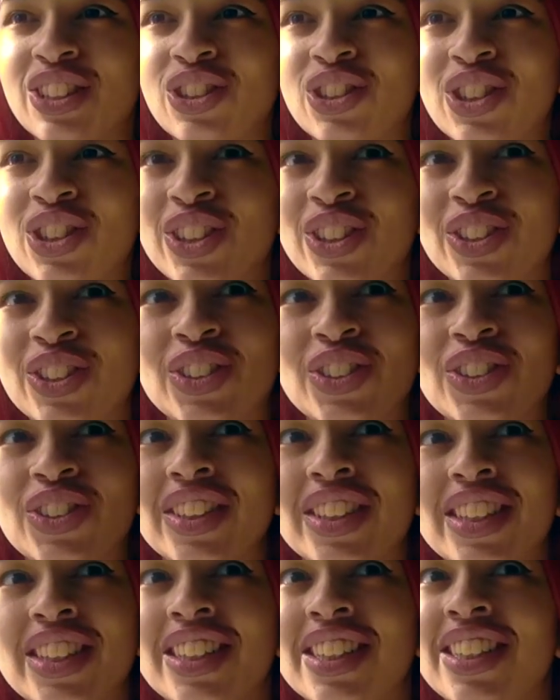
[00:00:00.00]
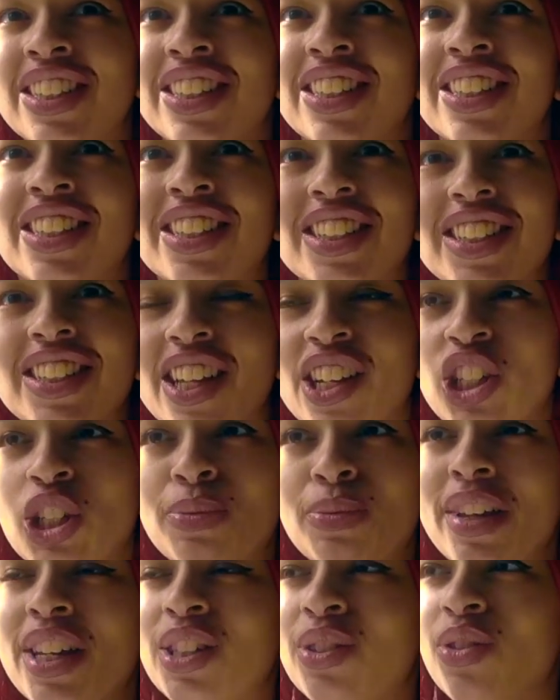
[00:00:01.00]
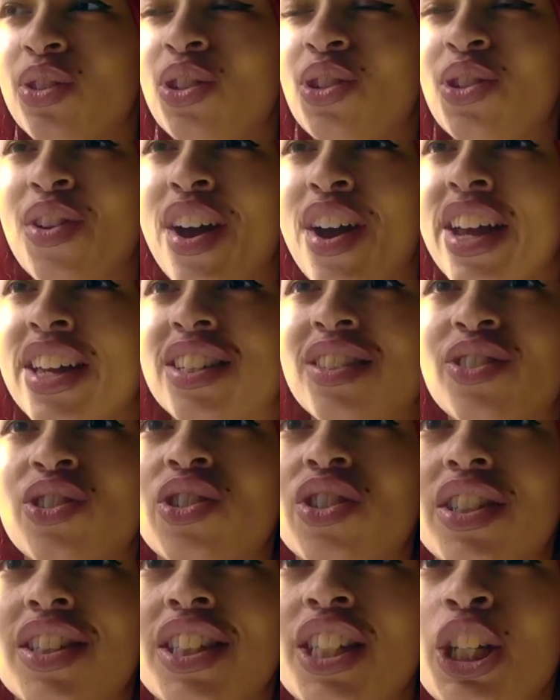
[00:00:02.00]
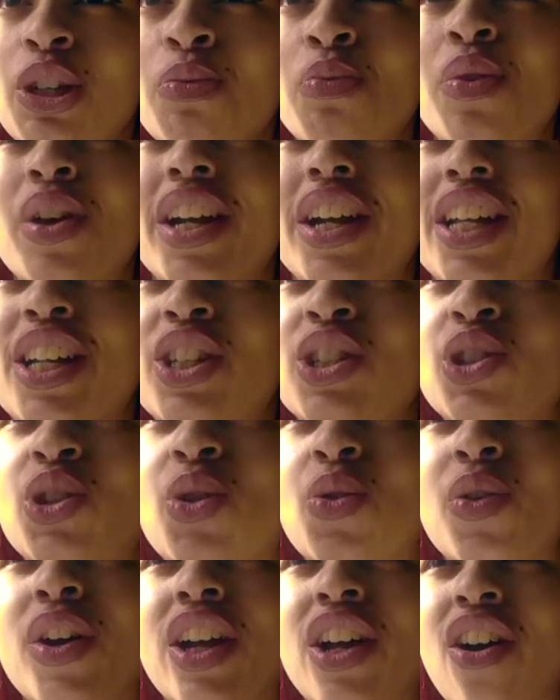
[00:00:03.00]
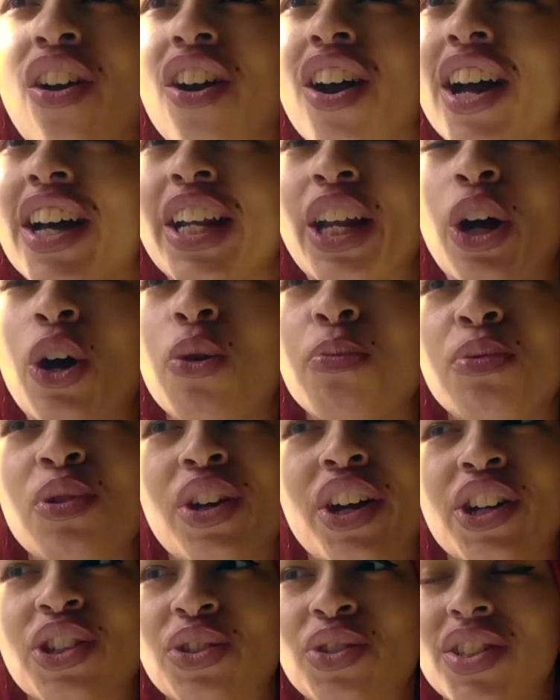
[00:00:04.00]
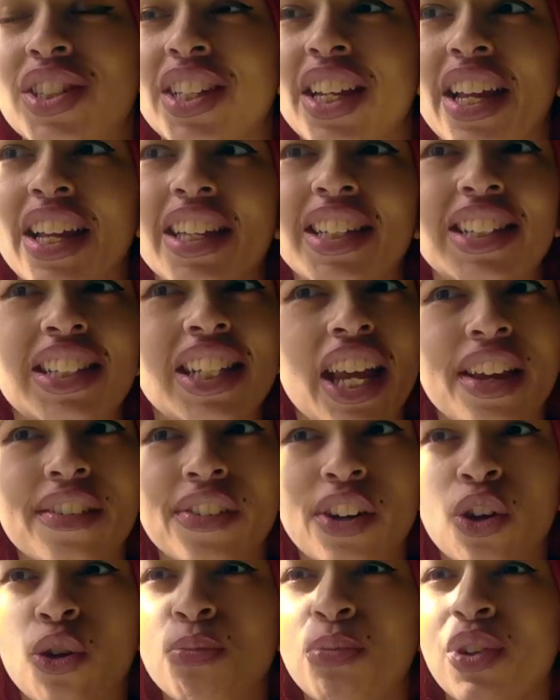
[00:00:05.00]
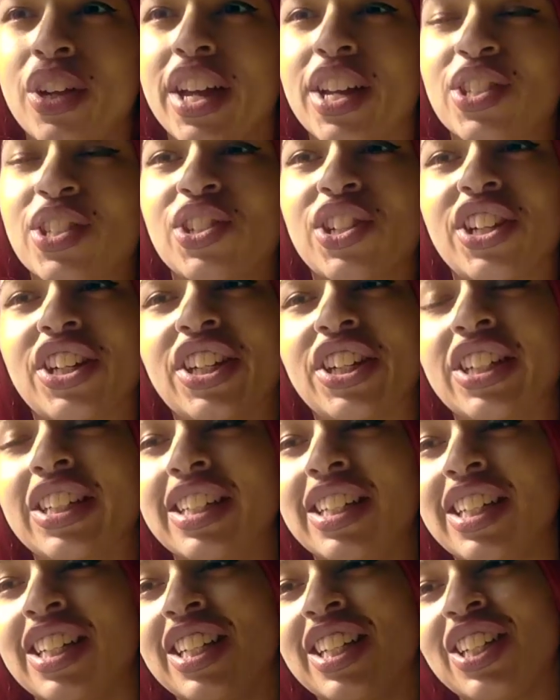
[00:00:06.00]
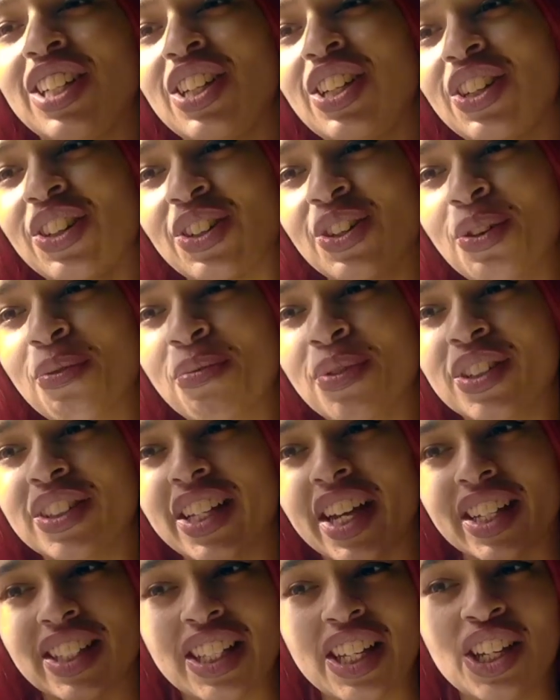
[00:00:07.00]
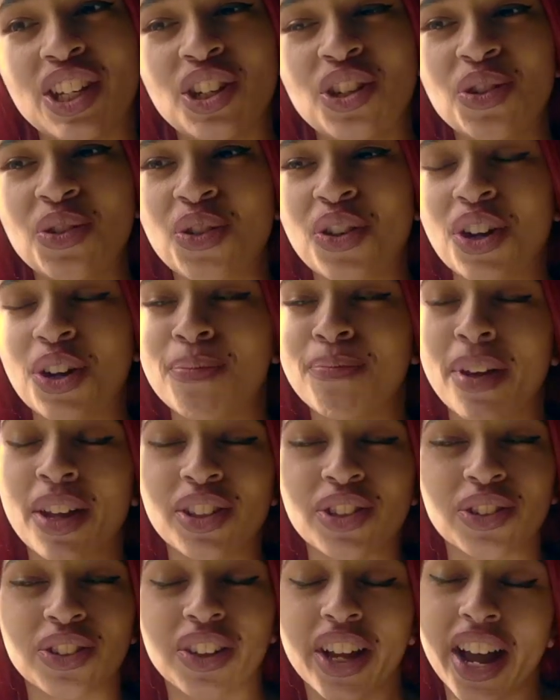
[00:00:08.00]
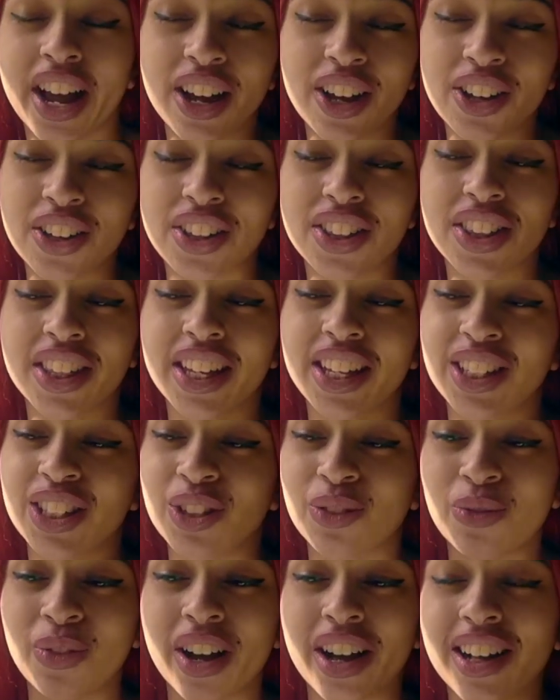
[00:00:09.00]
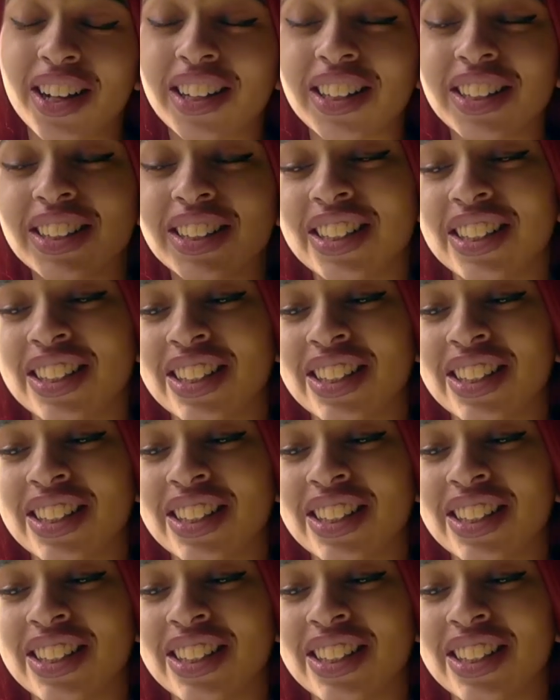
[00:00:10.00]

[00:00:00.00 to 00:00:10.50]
to touch base with you guys and just see what is going on. I hope you guys are staying safe. I hope you guys are protecting your mental health as well.